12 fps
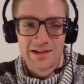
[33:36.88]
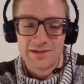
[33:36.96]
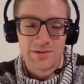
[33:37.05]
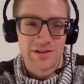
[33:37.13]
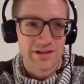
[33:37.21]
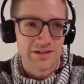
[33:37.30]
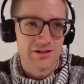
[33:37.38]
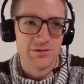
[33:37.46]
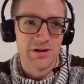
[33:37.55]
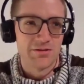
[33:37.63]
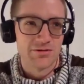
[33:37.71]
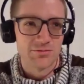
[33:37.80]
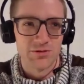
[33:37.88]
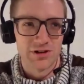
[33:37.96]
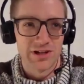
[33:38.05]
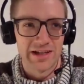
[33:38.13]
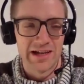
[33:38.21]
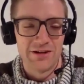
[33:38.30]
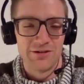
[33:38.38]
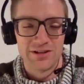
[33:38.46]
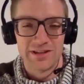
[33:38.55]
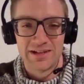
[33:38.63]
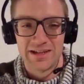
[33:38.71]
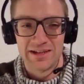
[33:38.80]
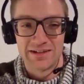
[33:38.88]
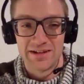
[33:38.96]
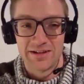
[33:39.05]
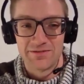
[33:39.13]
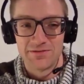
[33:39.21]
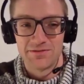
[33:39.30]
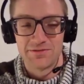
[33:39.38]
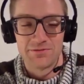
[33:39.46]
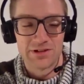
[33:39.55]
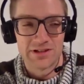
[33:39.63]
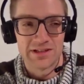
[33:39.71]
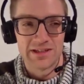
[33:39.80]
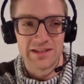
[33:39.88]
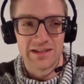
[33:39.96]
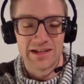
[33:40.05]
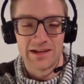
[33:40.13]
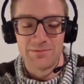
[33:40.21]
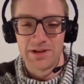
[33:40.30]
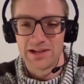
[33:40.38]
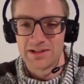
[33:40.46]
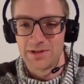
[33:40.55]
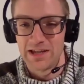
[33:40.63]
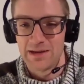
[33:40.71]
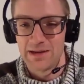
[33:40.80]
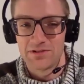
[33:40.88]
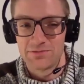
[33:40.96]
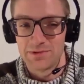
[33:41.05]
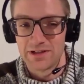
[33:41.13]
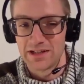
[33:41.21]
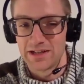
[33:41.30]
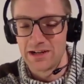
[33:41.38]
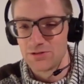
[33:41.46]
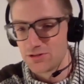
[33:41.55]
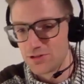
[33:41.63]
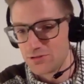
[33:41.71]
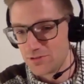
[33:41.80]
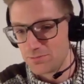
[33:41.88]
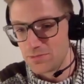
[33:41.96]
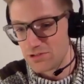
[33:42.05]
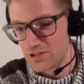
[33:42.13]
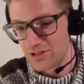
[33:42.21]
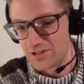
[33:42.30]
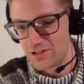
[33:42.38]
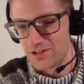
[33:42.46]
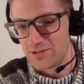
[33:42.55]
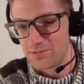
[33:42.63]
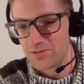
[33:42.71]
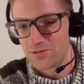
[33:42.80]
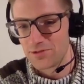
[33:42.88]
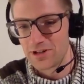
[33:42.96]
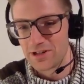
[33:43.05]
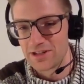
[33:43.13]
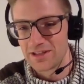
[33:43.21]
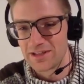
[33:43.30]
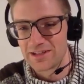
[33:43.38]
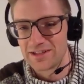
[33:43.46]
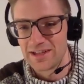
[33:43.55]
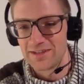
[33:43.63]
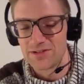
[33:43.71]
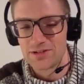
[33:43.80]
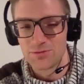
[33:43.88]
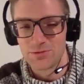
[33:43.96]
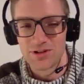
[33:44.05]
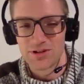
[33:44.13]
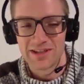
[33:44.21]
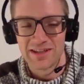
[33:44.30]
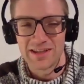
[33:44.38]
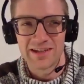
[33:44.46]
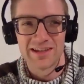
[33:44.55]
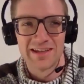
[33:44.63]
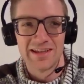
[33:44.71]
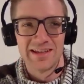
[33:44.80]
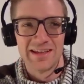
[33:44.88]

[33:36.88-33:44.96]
I spend like 2 hours working out. And then I have recently like gotten back into my habit of spending an hour or two on music all before I like dive into work. And like,